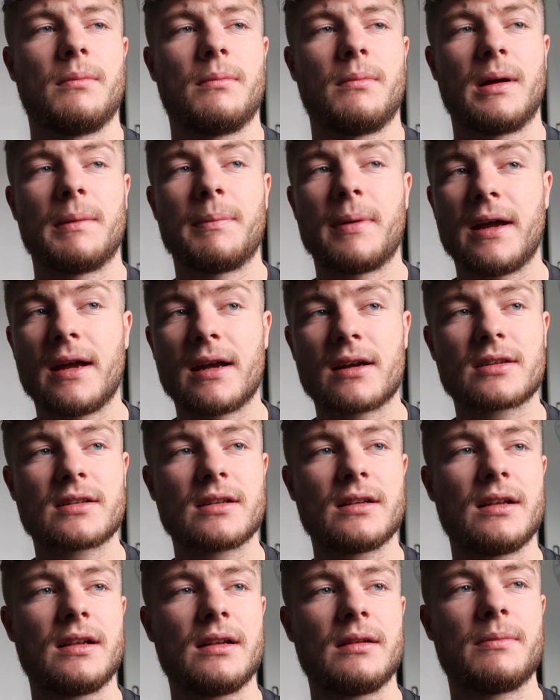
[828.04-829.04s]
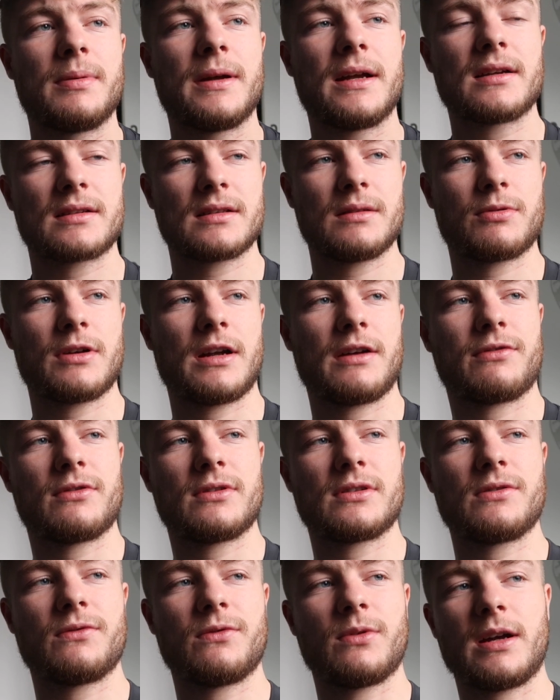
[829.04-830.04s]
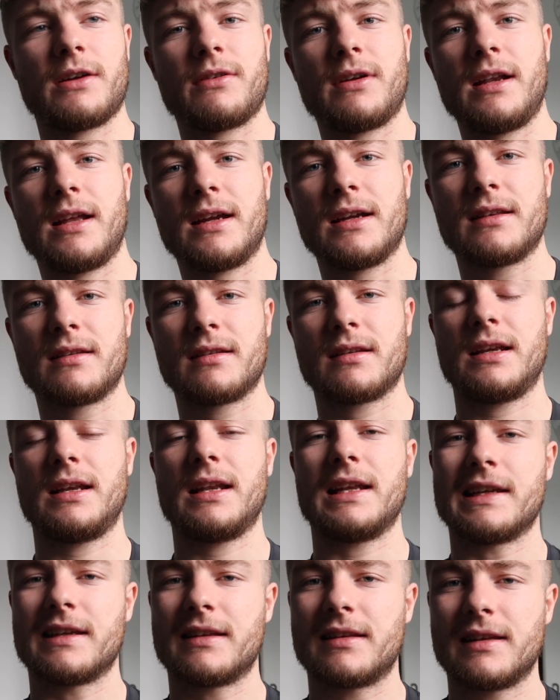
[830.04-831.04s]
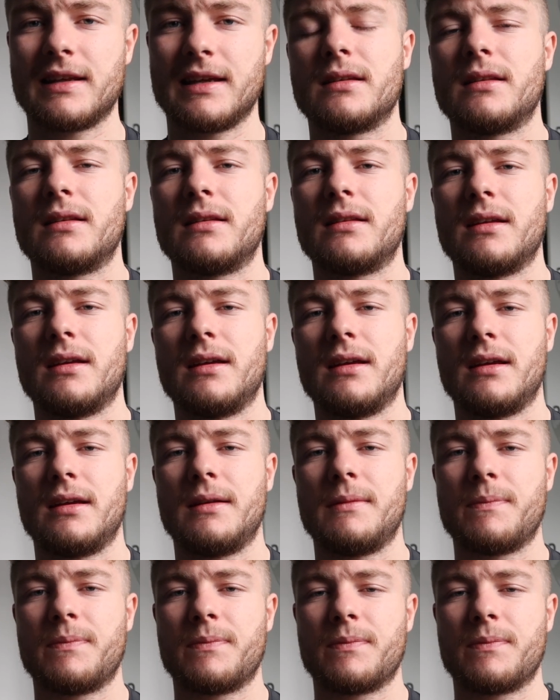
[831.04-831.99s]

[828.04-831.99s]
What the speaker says: My personal preference of where I liked the